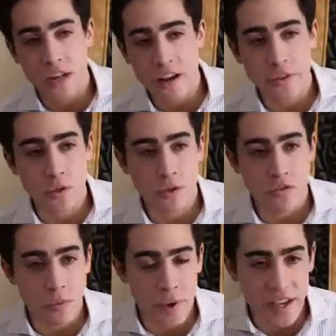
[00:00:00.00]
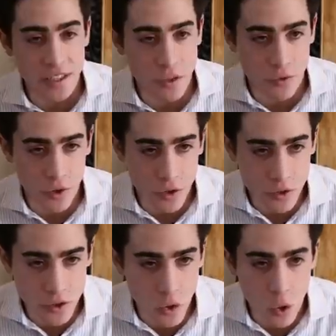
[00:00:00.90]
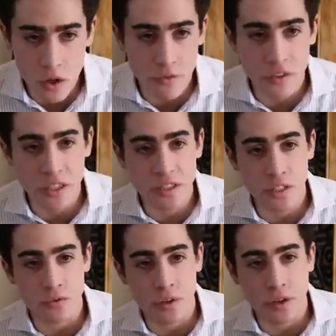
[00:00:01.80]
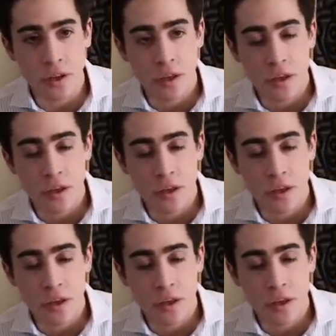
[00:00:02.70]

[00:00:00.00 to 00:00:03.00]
that I've been doing for the past several years, all of these different